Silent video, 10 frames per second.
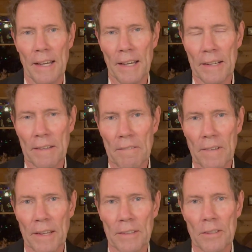and
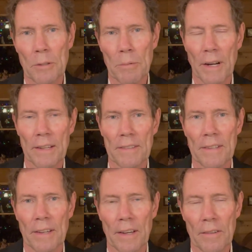inflates the price
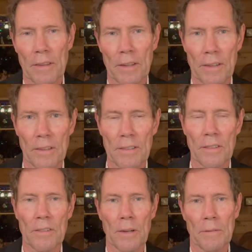of the goods
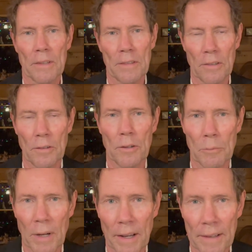and services you
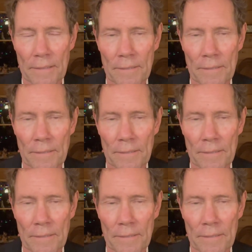buy.